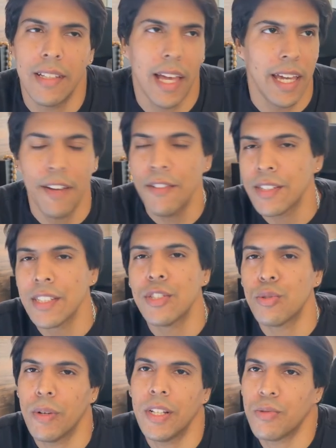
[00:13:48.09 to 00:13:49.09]
Like, ever since
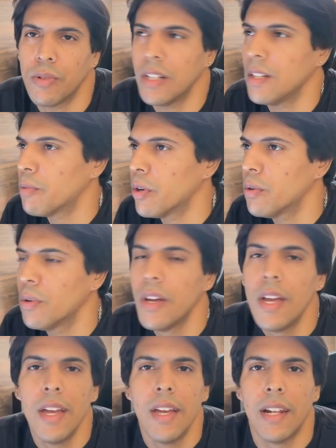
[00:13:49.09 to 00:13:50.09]
2020, bro,
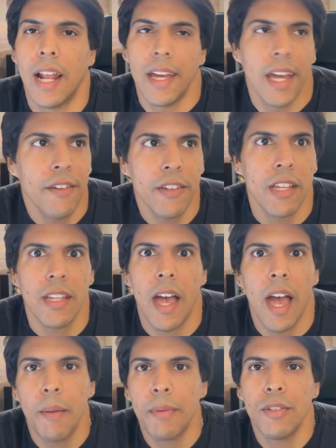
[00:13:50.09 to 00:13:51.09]
like, everything that
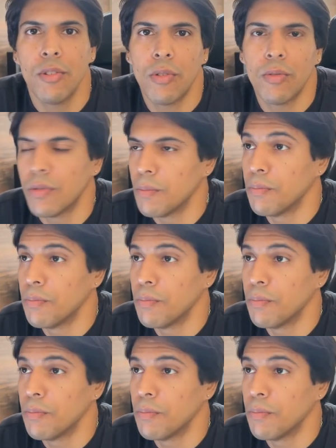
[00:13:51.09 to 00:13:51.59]
happened,